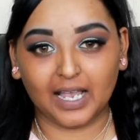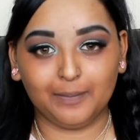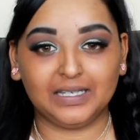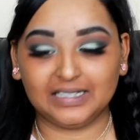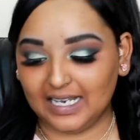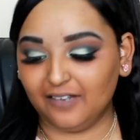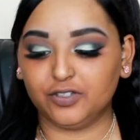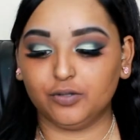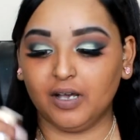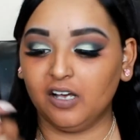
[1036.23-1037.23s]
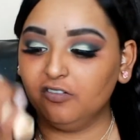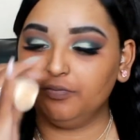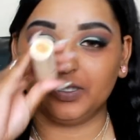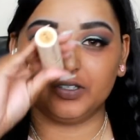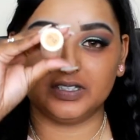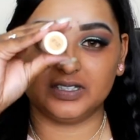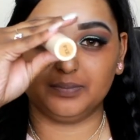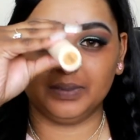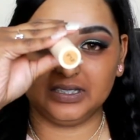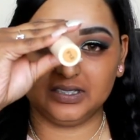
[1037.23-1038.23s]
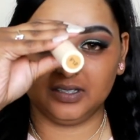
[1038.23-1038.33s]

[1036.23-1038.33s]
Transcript: I picked F12 because it's a bit